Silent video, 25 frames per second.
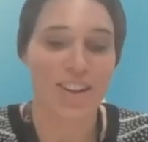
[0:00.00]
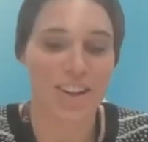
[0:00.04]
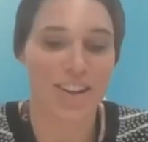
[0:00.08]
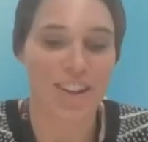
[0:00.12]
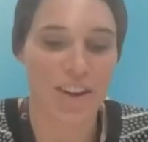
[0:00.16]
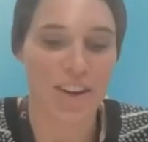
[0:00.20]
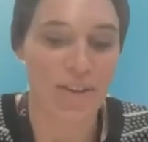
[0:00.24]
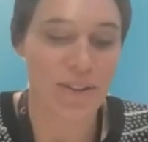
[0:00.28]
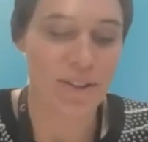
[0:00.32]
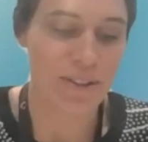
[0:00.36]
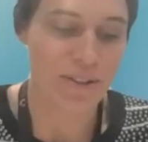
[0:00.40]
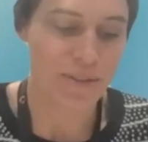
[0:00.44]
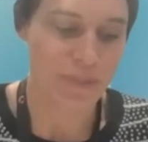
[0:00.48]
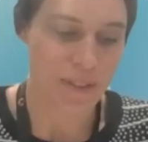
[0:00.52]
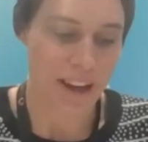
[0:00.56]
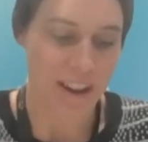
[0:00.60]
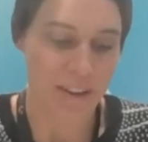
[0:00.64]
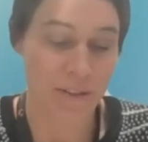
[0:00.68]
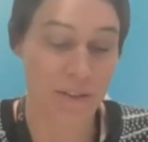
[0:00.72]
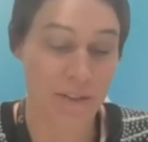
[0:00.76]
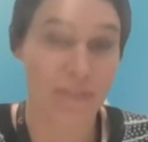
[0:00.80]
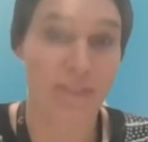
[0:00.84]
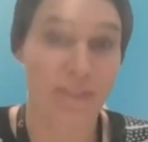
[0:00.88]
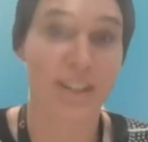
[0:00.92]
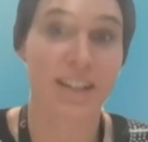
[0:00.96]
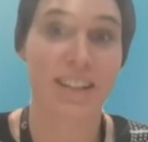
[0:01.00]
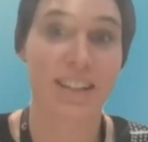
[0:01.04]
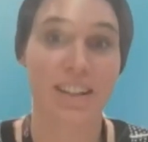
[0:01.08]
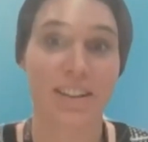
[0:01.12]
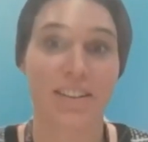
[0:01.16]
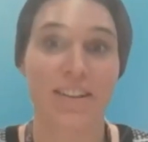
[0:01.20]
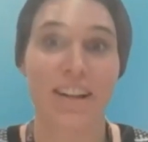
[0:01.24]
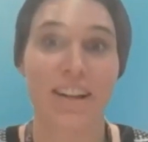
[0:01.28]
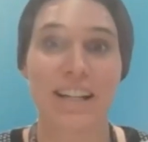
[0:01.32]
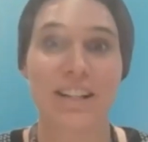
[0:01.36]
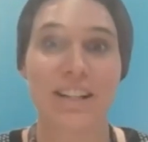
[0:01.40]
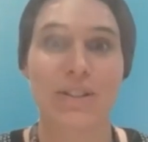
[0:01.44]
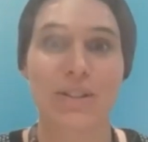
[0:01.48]
you. That was a really
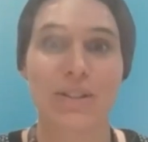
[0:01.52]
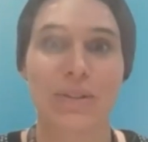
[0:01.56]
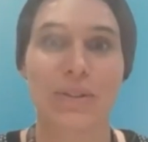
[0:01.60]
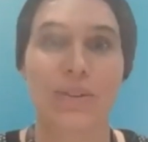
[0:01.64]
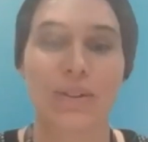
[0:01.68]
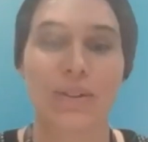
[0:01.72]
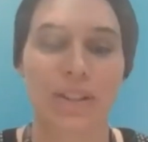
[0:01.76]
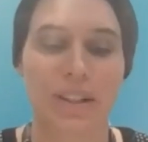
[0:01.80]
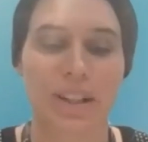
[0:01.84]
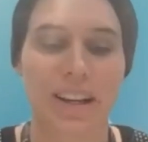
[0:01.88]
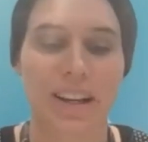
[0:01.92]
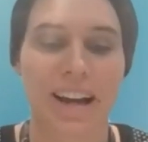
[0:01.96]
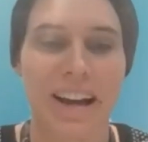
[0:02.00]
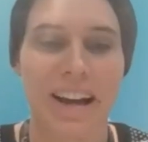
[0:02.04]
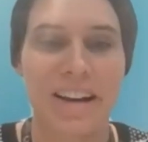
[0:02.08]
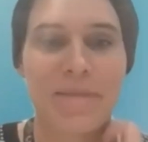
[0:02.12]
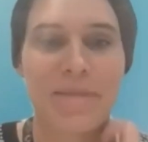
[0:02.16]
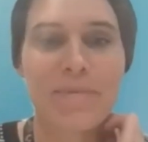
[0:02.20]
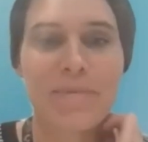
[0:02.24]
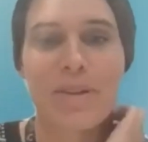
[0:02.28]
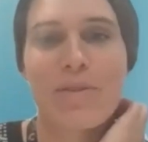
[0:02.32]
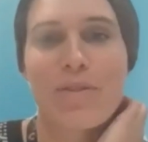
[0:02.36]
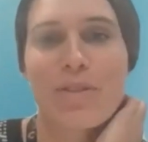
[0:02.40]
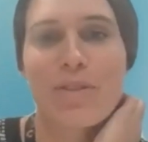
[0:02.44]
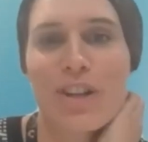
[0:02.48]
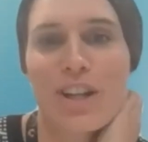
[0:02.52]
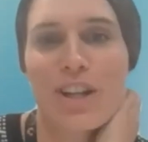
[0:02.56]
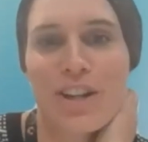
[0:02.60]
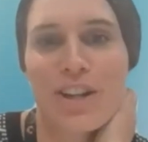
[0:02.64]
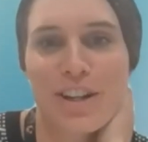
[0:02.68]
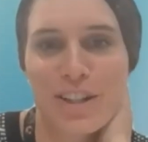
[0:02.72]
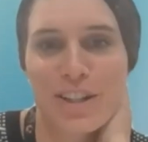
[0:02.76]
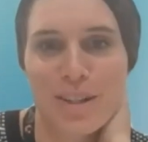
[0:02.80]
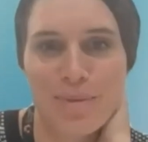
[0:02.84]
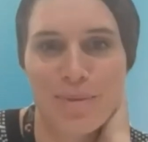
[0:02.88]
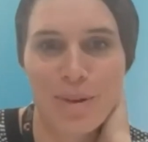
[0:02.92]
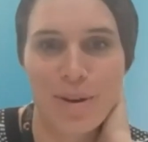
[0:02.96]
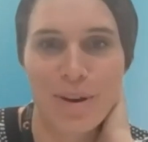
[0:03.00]
great talk. You've already
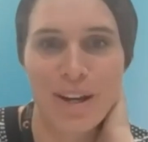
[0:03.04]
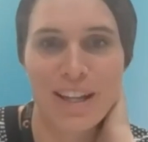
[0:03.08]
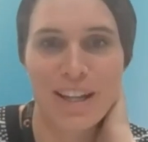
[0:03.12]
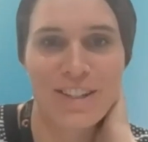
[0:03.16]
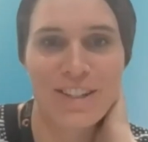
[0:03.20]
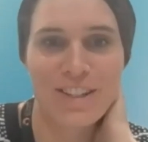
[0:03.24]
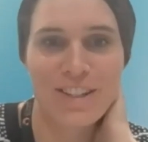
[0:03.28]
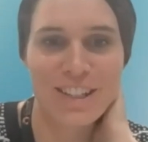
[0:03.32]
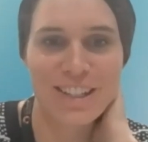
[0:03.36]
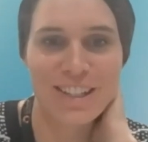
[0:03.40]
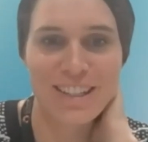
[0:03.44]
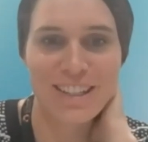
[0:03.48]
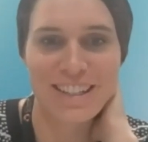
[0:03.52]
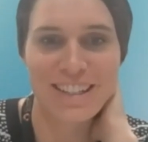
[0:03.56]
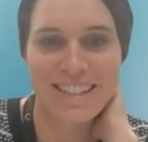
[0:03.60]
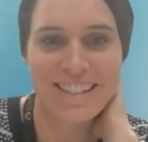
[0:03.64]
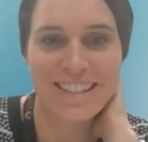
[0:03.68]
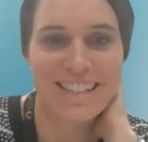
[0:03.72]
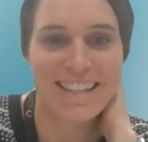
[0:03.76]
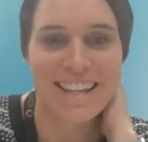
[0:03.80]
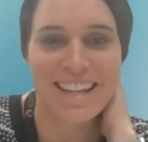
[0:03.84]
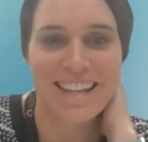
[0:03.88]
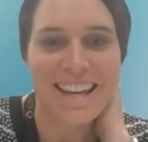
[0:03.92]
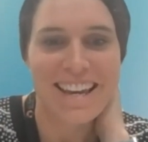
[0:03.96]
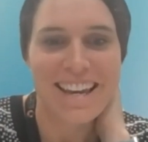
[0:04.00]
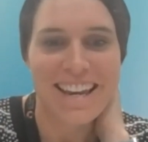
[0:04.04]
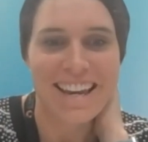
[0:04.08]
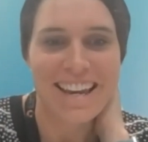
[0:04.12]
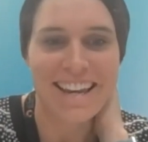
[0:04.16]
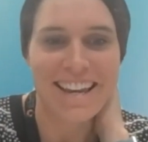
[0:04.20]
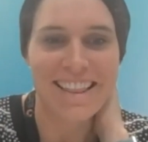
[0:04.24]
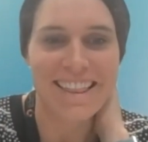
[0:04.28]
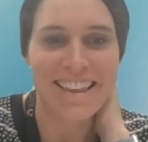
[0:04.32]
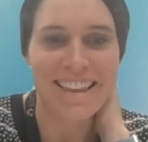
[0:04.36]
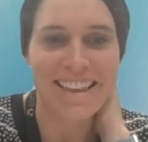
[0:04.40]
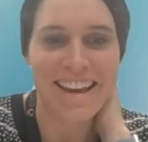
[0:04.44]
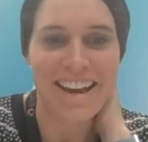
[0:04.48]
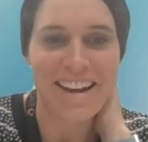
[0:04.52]
got some questions
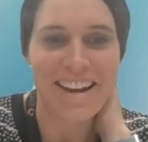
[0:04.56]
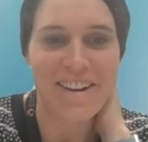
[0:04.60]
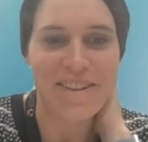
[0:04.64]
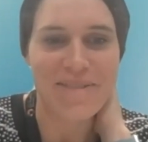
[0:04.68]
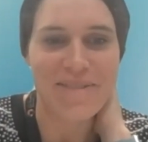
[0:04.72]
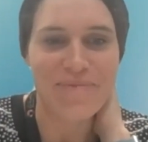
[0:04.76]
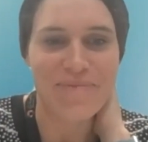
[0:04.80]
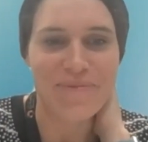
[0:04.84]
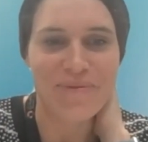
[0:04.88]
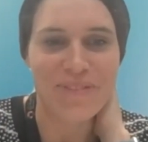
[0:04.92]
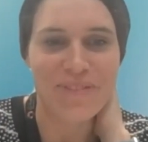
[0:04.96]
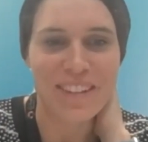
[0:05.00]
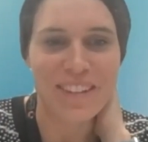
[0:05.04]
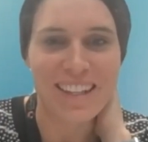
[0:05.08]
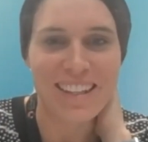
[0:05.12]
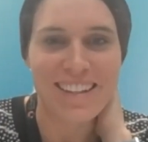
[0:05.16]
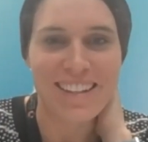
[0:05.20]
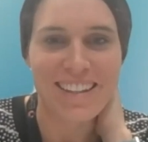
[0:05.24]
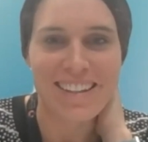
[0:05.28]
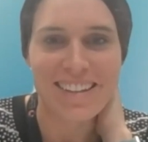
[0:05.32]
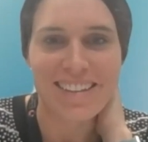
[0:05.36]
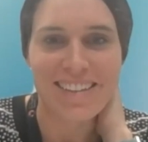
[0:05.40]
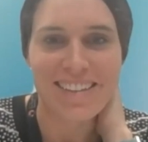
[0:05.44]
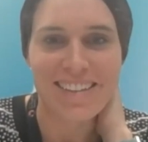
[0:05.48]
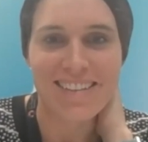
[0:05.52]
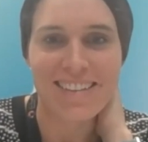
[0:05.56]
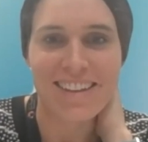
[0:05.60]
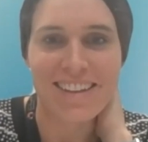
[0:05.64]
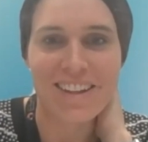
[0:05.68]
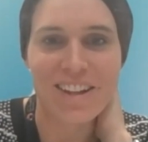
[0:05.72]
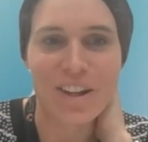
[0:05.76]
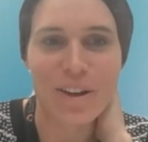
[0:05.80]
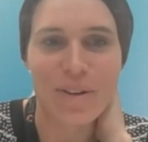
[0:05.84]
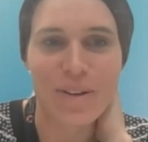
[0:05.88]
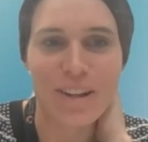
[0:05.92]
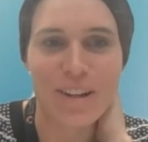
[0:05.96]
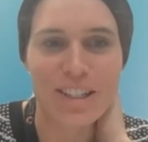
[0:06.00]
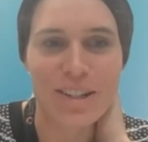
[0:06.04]
in
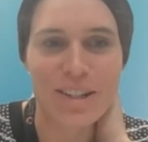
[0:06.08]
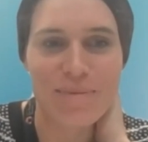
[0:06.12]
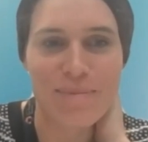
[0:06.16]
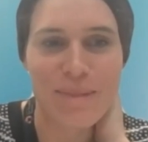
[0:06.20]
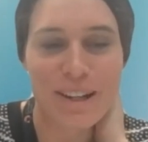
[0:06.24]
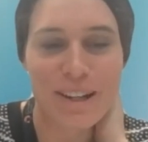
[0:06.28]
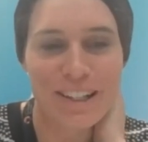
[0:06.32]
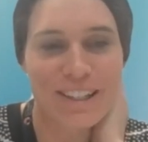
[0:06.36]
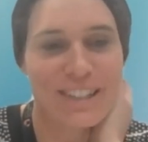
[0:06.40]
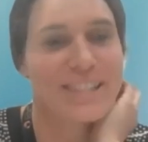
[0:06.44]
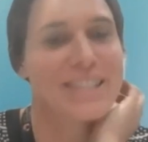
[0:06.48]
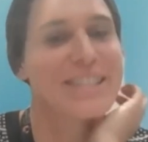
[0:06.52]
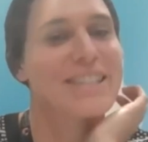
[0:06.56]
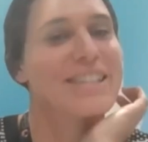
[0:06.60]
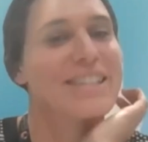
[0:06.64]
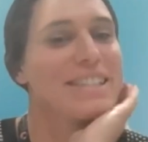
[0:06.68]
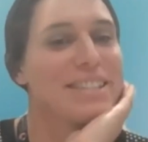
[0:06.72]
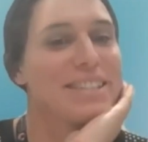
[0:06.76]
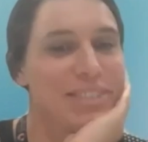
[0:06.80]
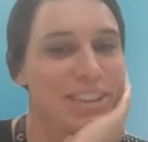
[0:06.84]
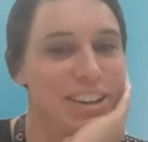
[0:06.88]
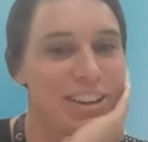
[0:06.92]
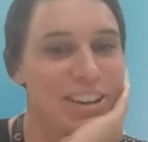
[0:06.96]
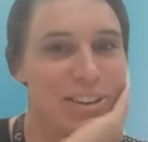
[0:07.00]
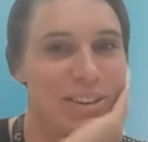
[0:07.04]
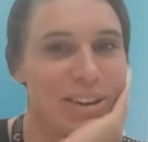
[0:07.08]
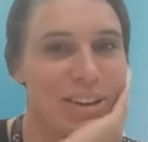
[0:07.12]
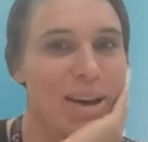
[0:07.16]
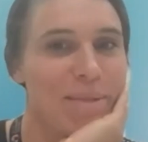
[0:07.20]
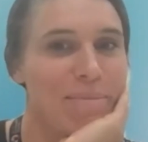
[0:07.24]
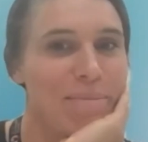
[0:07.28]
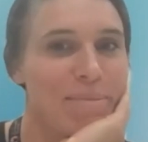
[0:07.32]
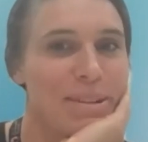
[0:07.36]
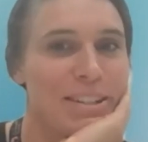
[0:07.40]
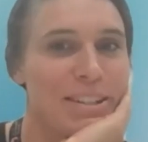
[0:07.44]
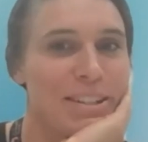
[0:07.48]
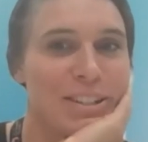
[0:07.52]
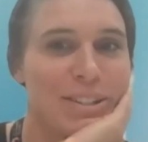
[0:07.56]
the question box. Are you
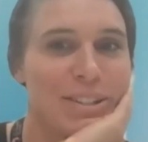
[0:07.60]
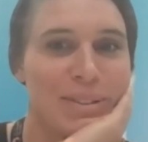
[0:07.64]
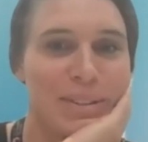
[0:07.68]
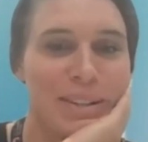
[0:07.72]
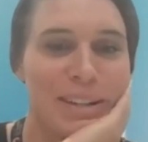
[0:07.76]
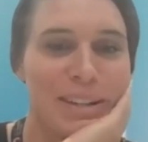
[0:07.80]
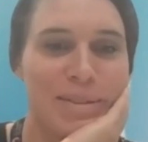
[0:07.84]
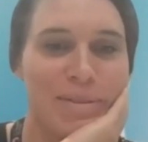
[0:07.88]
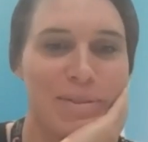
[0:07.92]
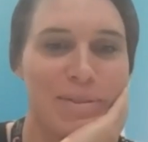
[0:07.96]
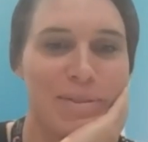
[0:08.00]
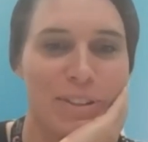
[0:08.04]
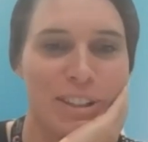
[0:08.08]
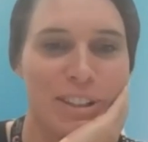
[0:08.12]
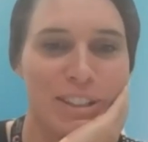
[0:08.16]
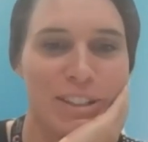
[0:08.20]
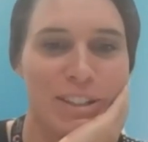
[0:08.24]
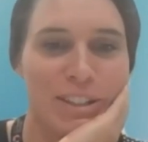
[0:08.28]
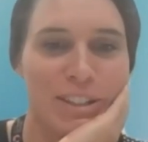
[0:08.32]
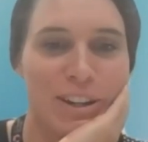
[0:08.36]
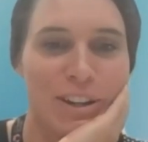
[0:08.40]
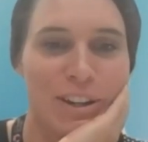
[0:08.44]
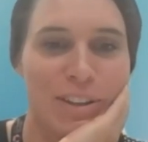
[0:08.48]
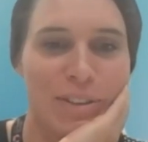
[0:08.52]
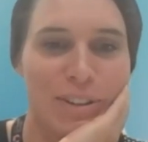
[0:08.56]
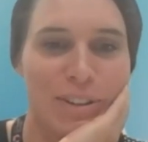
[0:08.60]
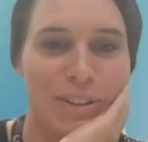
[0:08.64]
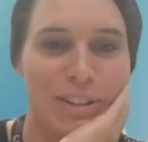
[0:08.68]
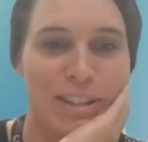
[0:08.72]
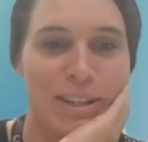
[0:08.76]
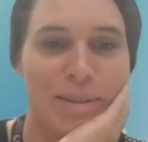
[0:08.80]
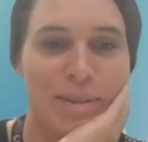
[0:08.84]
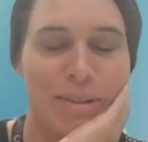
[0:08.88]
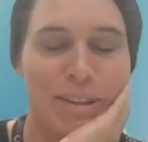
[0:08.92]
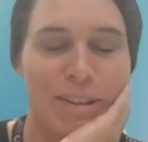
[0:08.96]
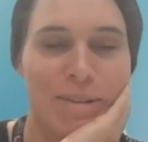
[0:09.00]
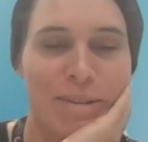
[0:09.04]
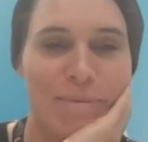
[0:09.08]
happy to for us to go through
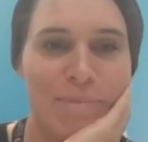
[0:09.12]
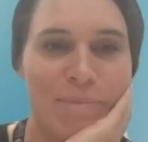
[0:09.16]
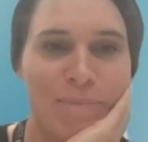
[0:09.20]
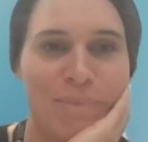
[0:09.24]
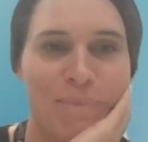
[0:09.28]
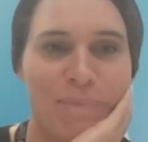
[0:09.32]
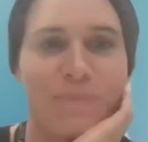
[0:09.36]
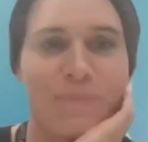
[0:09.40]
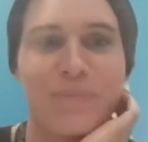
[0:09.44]
some of them?